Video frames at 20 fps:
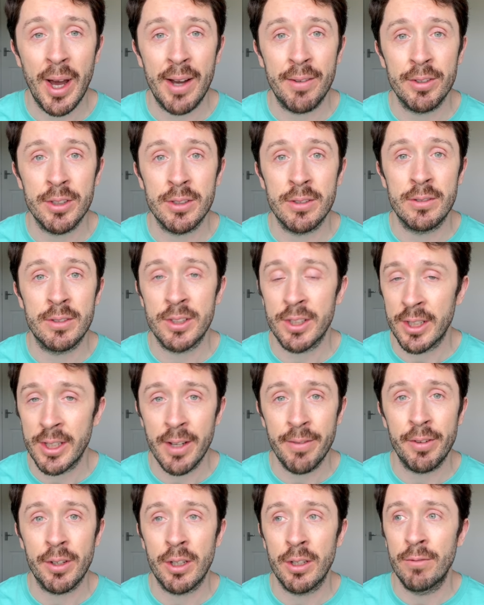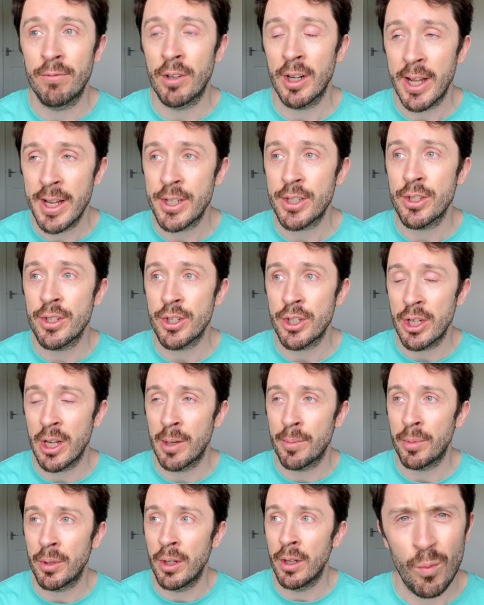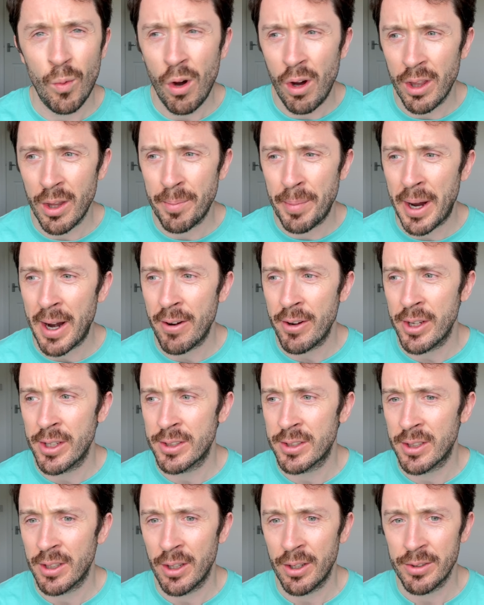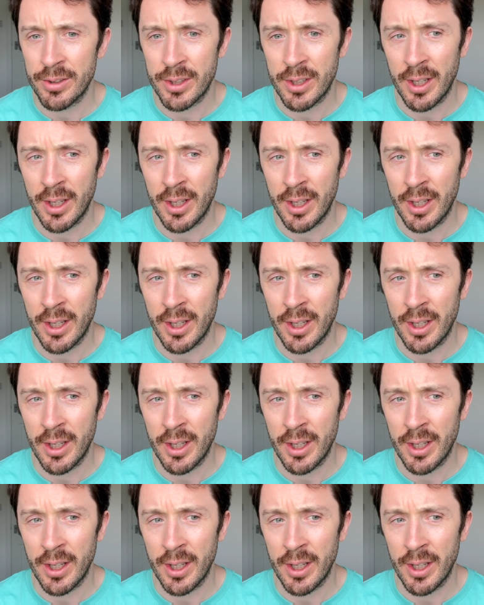have a significant relationship? And what are the barriers to those